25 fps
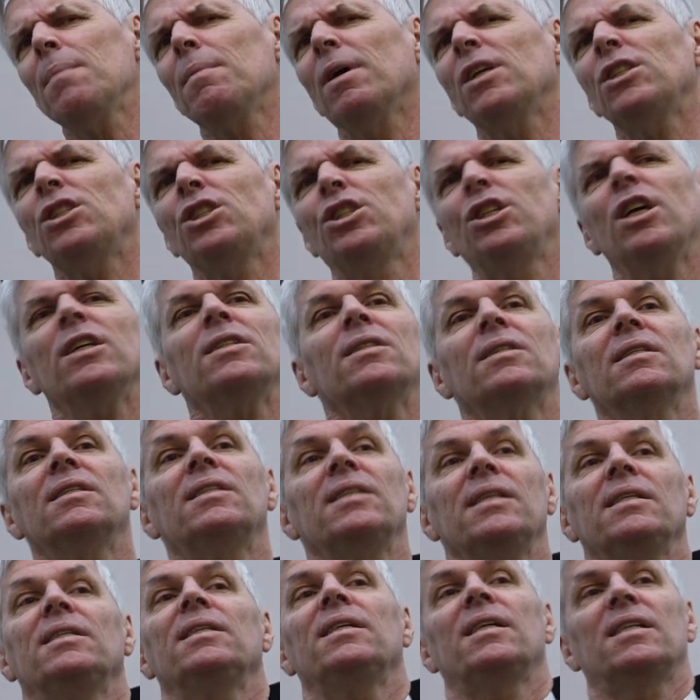much just
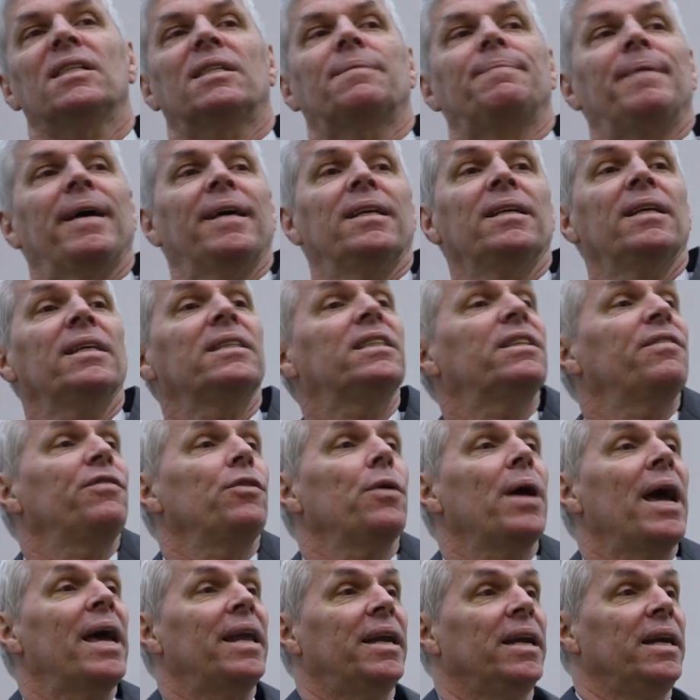as easy to spend as if
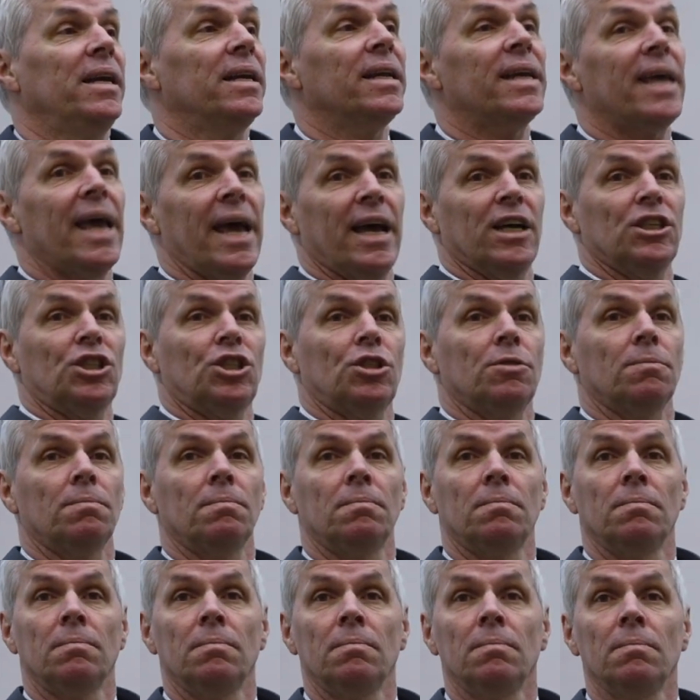you had it in cash,
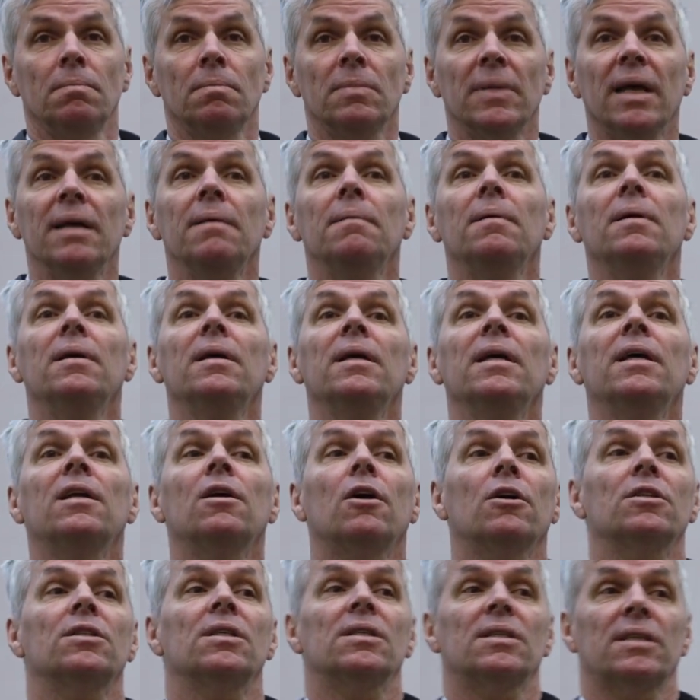okay? In
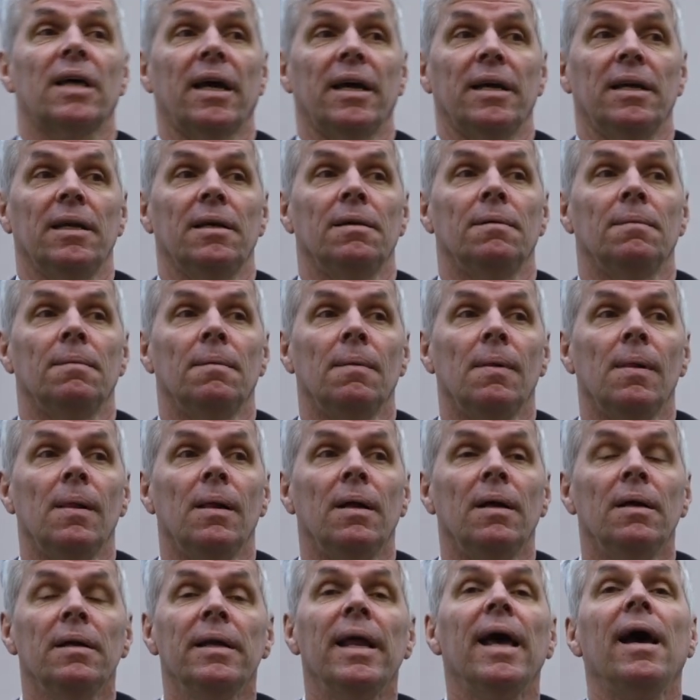our society.
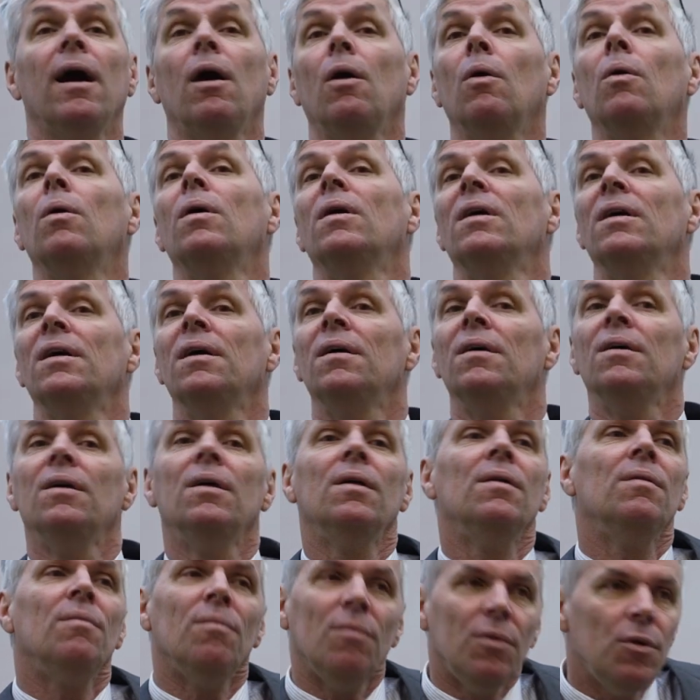Now,
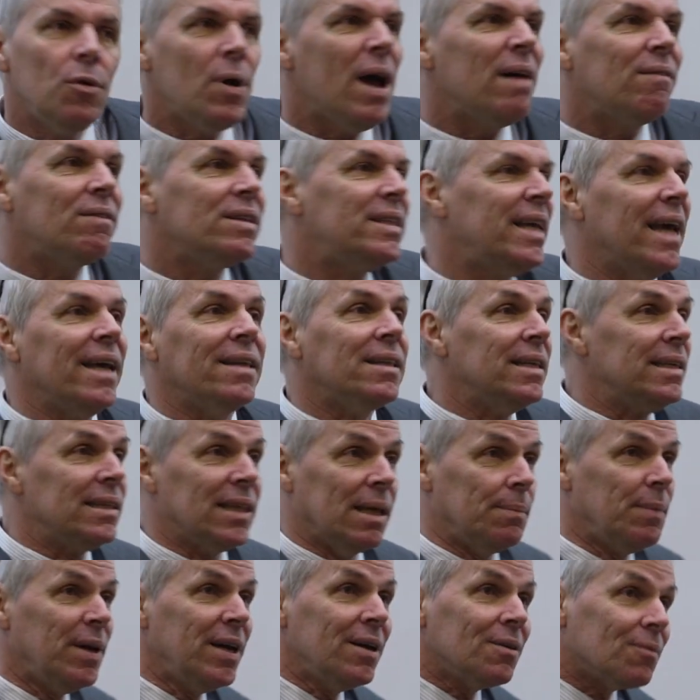you have a daily
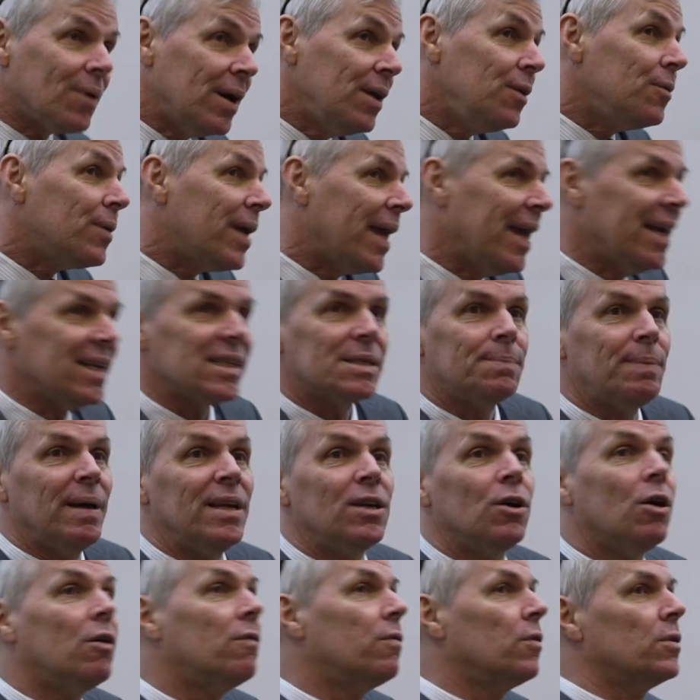limit, right? You can't
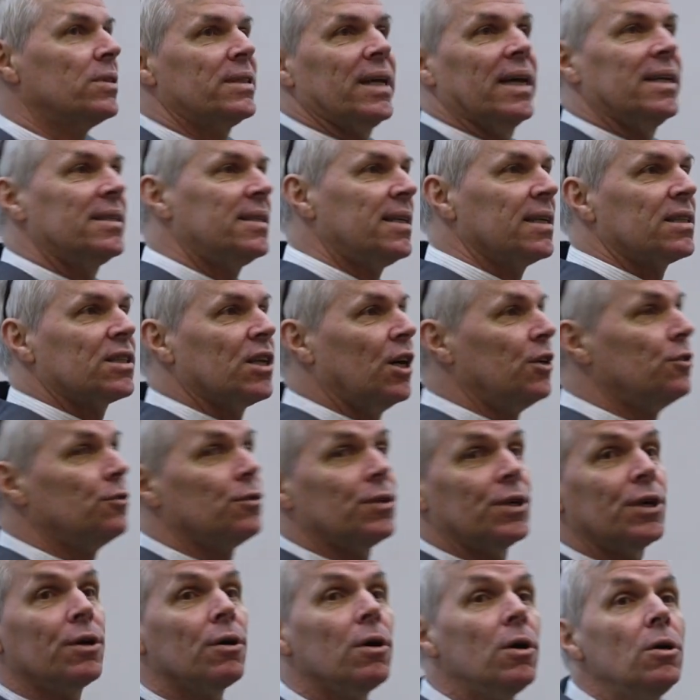spend over, say,
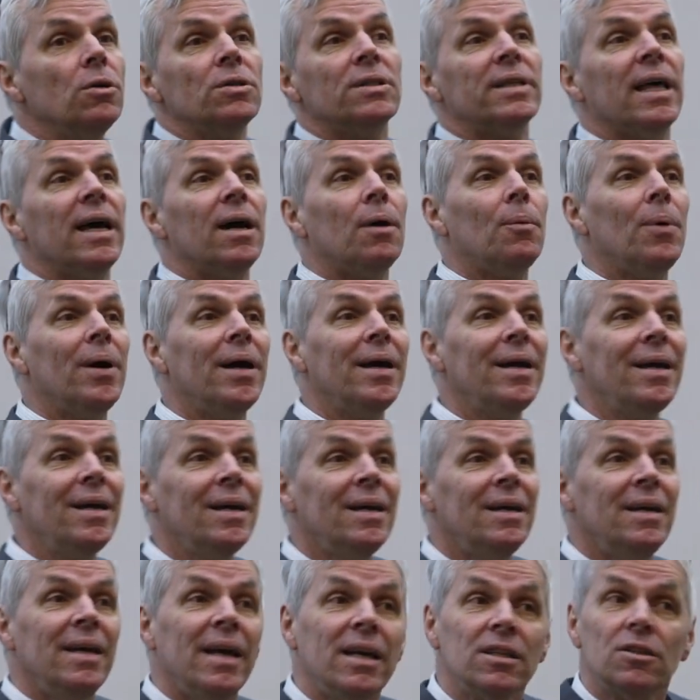600 euros that way.
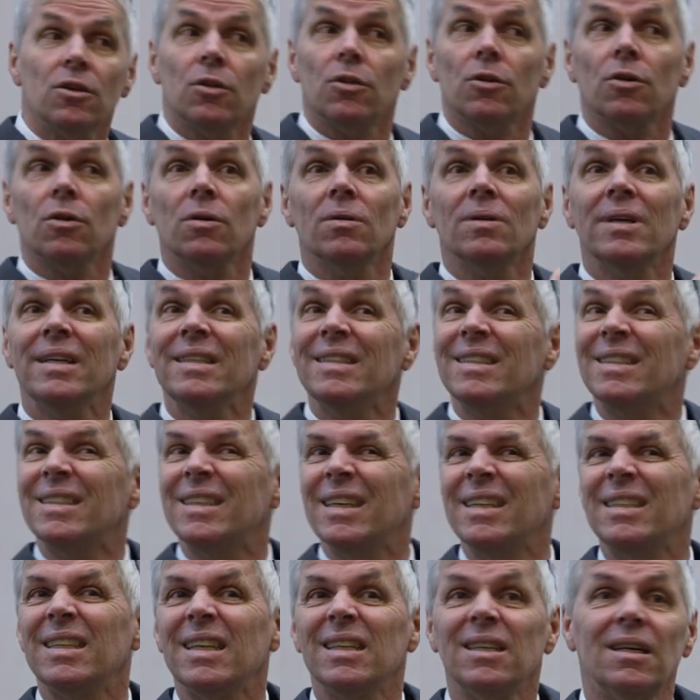And so it's
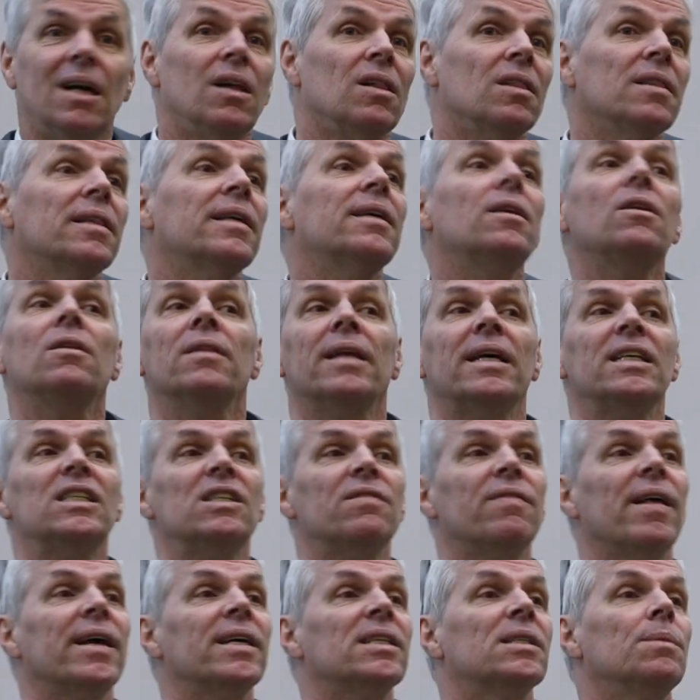a little
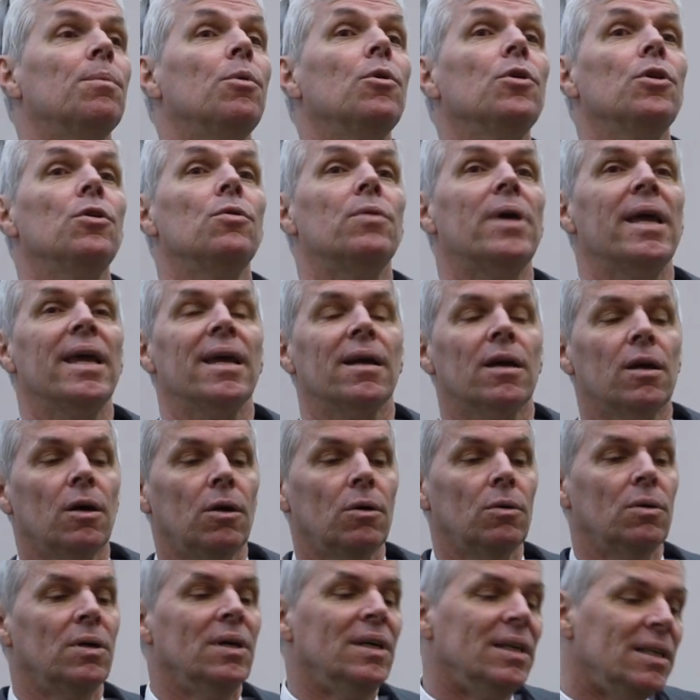less flexible. You can't
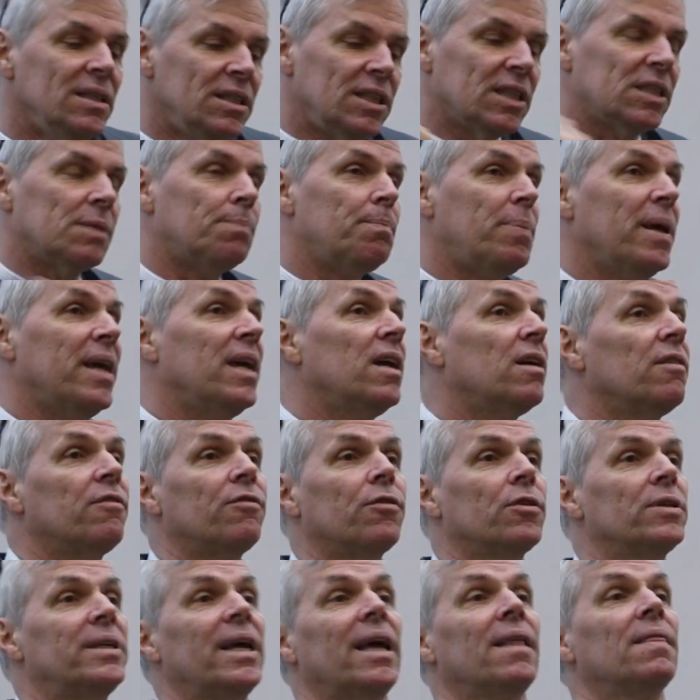go just ping
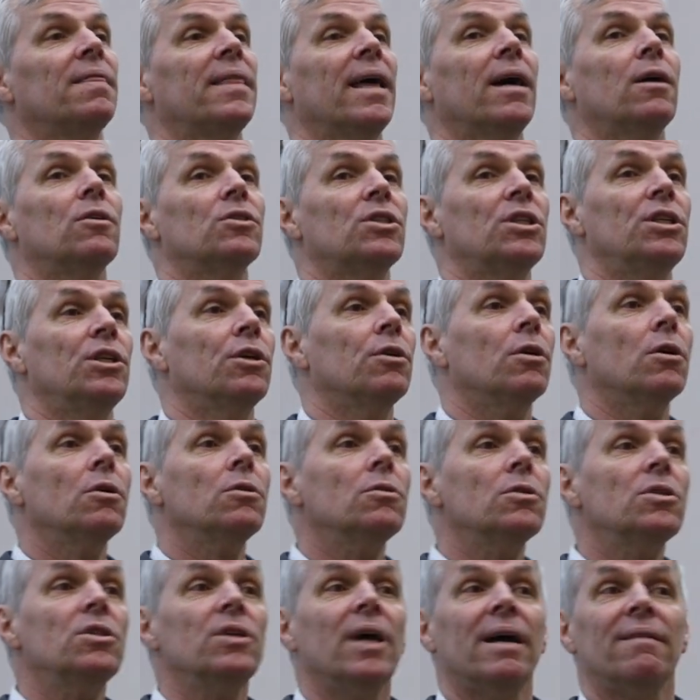for 10,000
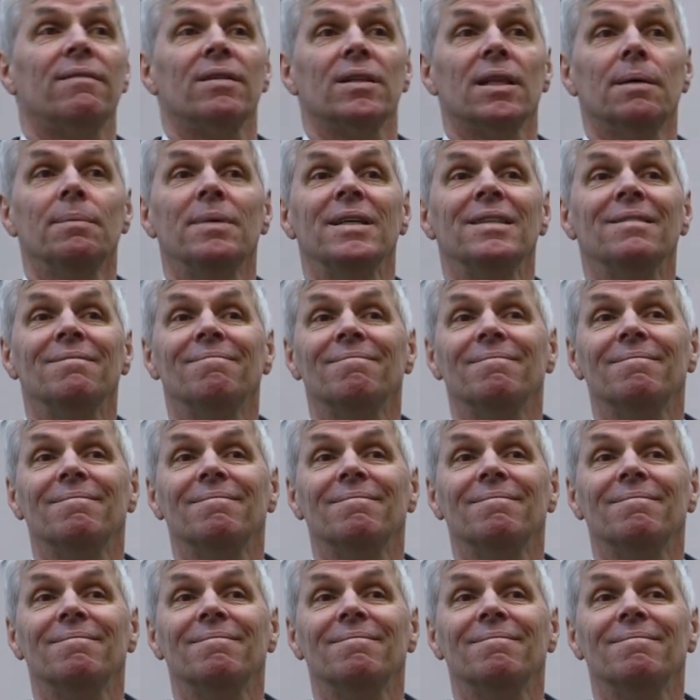euros. You have a limit.